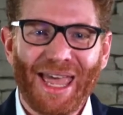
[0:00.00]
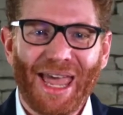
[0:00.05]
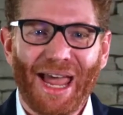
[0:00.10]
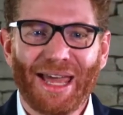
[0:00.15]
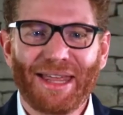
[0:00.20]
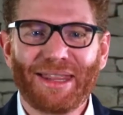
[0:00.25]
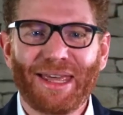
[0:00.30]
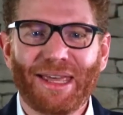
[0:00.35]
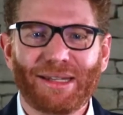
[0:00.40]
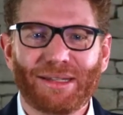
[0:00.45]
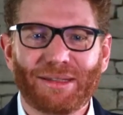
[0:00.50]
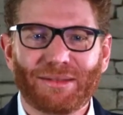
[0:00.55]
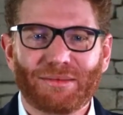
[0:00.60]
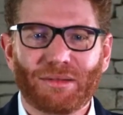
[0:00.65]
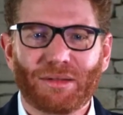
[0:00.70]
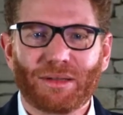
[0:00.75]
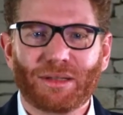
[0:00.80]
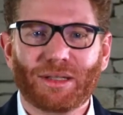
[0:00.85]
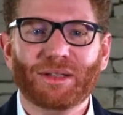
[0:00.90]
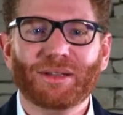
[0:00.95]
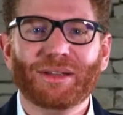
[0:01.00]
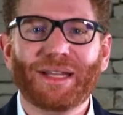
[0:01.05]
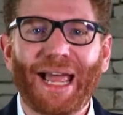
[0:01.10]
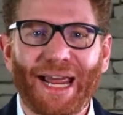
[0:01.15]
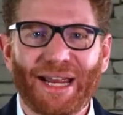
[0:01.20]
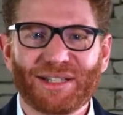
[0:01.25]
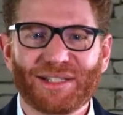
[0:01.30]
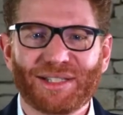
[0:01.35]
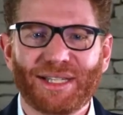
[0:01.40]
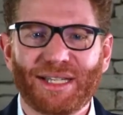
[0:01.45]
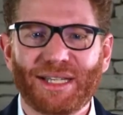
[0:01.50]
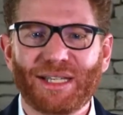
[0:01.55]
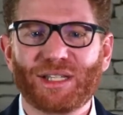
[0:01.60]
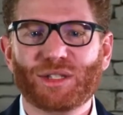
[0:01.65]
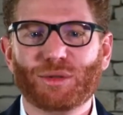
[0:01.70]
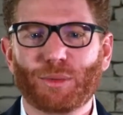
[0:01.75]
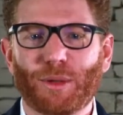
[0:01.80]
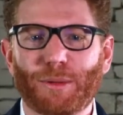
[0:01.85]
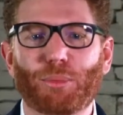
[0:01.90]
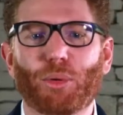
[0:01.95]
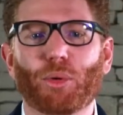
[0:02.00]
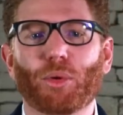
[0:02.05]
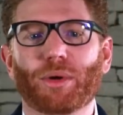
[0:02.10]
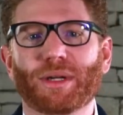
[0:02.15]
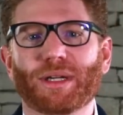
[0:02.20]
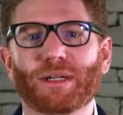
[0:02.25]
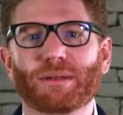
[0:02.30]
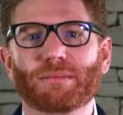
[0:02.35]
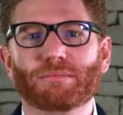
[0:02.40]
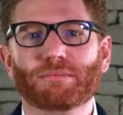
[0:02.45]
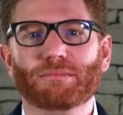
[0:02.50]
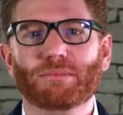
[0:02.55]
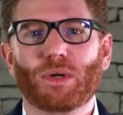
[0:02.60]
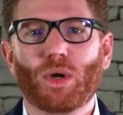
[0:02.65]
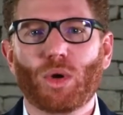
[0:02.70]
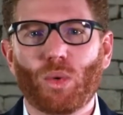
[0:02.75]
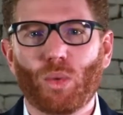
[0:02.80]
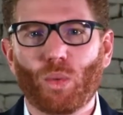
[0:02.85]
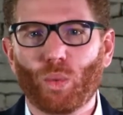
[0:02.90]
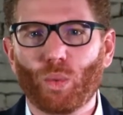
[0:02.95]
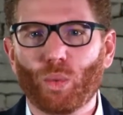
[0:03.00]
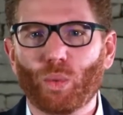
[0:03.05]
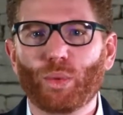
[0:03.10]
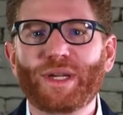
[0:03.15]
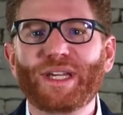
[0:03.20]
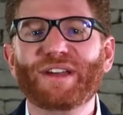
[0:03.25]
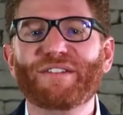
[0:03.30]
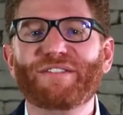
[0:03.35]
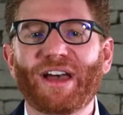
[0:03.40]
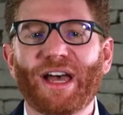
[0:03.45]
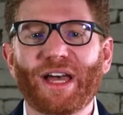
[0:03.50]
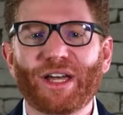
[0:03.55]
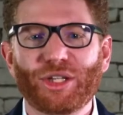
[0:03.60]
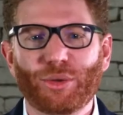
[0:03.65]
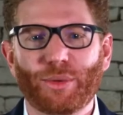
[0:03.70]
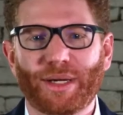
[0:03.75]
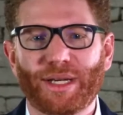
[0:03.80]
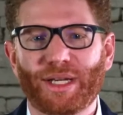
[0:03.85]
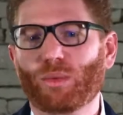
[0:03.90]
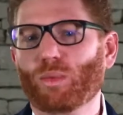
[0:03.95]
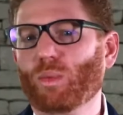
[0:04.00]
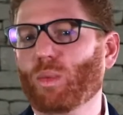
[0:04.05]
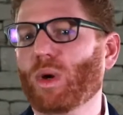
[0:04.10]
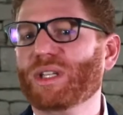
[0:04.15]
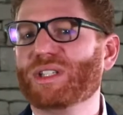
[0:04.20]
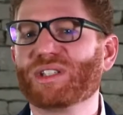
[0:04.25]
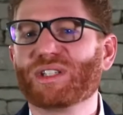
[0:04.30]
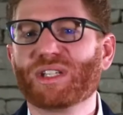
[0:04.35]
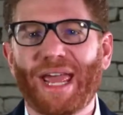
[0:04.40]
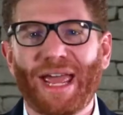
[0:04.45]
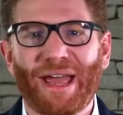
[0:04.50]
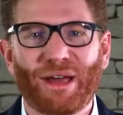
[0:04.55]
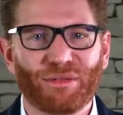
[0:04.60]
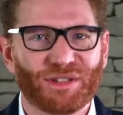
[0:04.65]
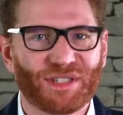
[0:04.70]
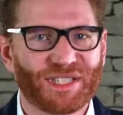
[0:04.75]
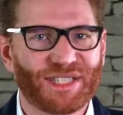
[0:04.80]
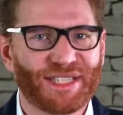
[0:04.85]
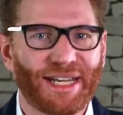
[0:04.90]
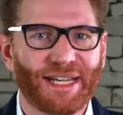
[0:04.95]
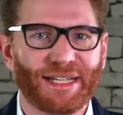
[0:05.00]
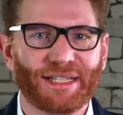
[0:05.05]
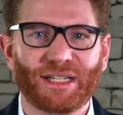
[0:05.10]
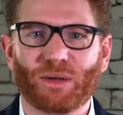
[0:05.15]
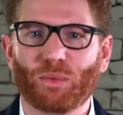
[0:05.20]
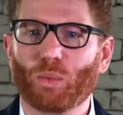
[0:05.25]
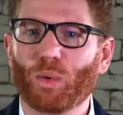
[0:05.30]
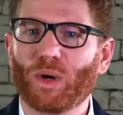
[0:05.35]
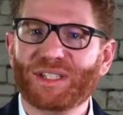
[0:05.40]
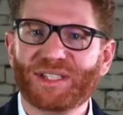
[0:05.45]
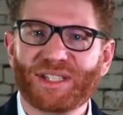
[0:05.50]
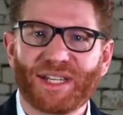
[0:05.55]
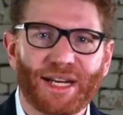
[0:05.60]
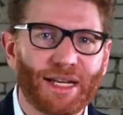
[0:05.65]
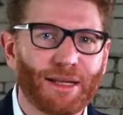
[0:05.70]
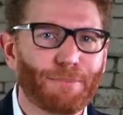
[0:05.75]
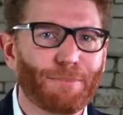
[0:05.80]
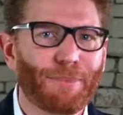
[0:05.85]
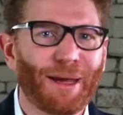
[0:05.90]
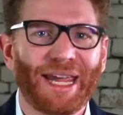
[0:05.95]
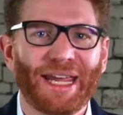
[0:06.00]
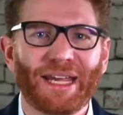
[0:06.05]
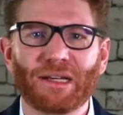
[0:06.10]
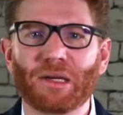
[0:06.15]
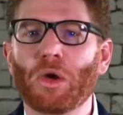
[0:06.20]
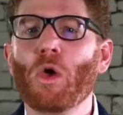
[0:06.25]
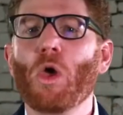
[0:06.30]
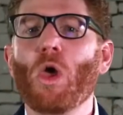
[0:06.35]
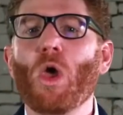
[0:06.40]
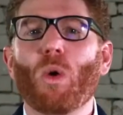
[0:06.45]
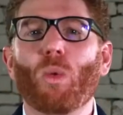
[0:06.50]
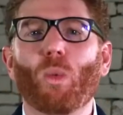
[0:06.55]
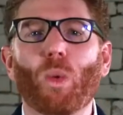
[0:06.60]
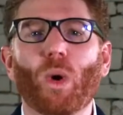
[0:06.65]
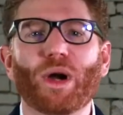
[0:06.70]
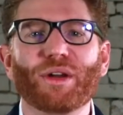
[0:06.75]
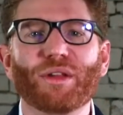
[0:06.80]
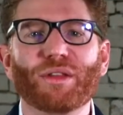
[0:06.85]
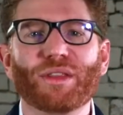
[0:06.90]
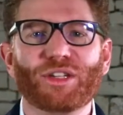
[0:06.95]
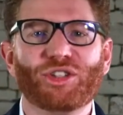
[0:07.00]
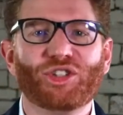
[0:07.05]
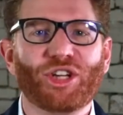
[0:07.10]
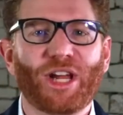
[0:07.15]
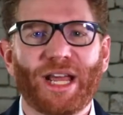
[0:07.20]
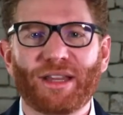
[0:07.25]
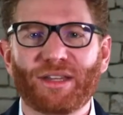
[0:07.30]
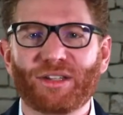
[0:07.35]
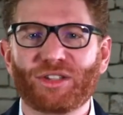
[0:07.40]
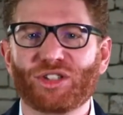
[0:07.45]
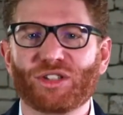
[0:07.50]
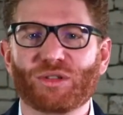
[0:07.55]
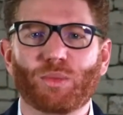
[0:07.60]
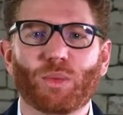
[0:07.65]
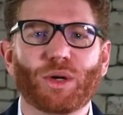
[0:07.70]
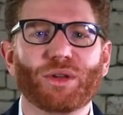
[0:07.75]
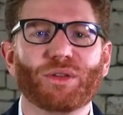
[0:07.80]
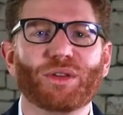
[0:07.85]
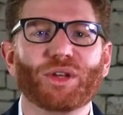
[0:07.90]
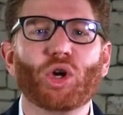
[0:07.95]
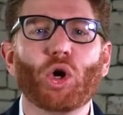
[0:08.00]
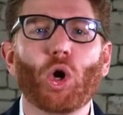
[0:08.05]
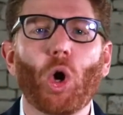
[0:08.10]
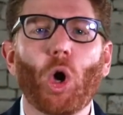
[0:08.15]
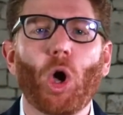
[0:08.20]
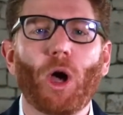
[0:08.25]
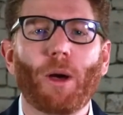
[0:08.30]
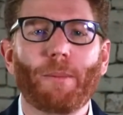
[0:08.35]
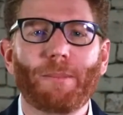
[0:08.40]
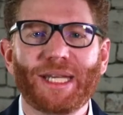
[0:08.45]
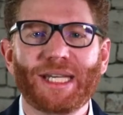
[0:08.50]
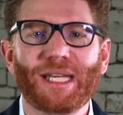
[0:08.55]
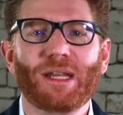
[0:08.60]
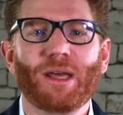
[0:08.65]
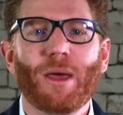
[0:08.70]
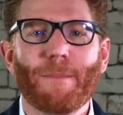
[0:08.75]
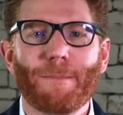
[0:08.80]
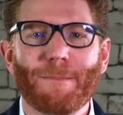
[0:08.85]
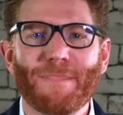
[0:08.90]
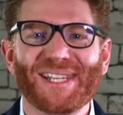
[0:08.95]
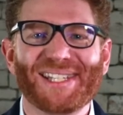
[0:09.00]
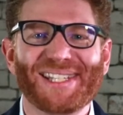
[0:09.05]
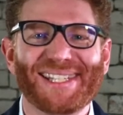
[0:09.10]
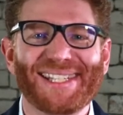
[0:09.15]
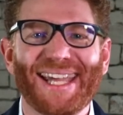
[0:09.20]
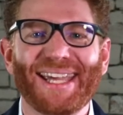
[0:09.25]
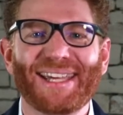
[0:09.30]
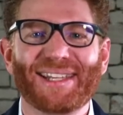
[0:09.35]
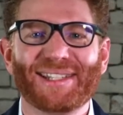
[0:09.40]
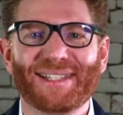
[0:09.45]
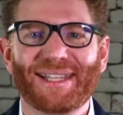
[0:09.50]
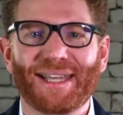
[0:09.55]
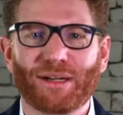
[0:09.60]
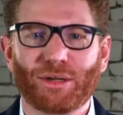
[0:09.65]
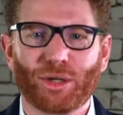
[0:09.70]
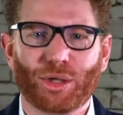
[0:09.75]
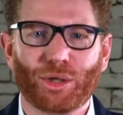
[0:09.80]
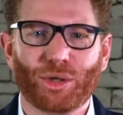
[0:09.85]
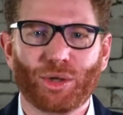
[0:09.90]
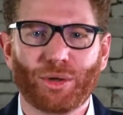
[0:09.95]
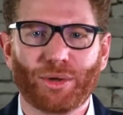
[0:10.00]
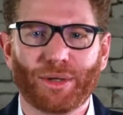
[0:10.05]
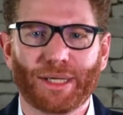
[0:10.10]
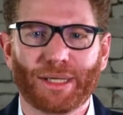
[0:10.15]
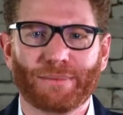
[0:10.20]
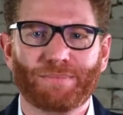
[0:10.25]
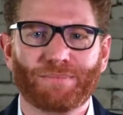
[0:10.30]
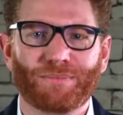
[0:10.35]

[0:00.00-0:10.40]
And then the last thing is reporting. Reevaluating what's outstanding, what's getting paid, what are the challenges, what are the common mistakes that are occurring.